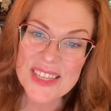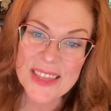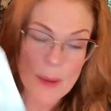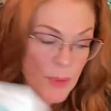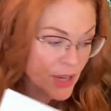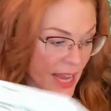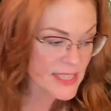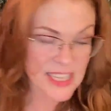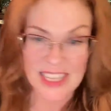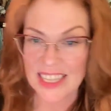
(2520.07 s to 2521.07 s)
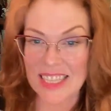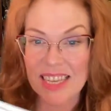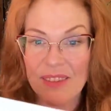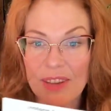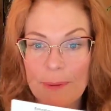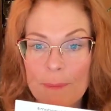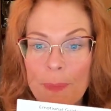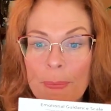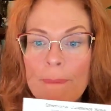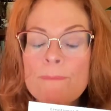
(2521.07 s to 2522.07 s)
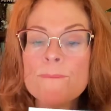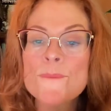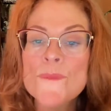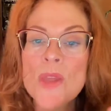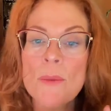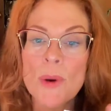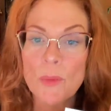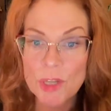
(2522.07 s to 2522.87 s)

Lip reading: is in that book, Ask and It Is Given. But